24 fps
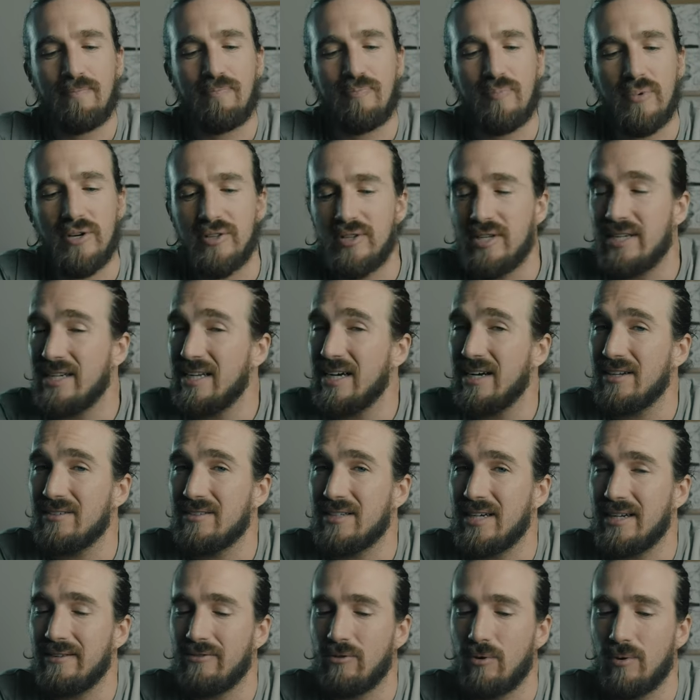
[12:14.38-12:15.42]
But the
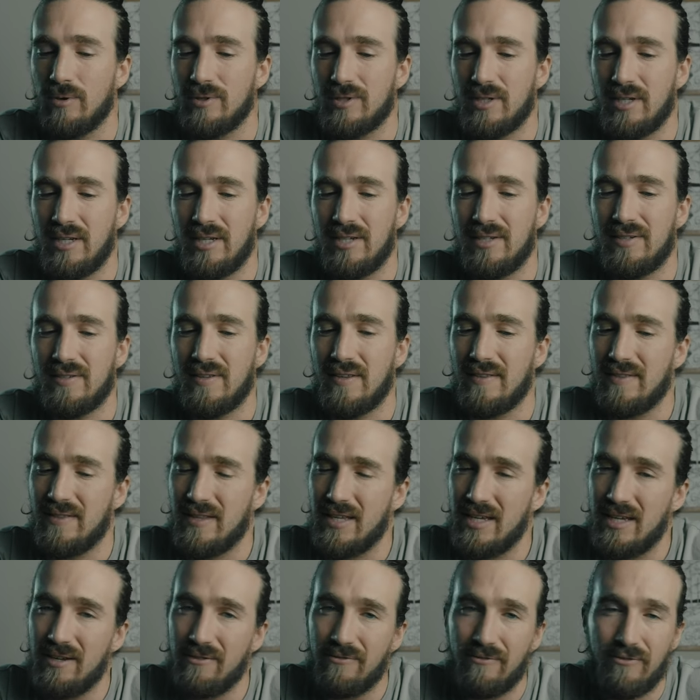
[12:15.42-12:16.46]
downside, of course, is that
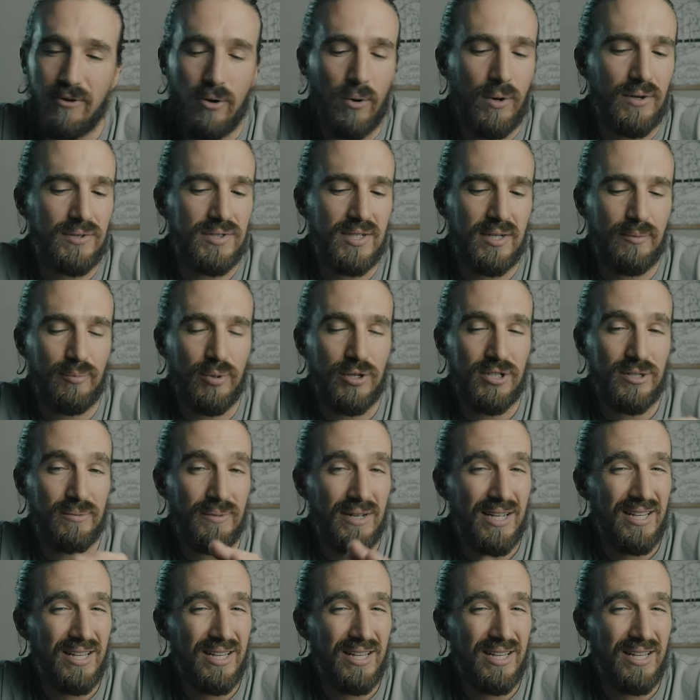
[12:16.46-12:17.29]
the focusing prism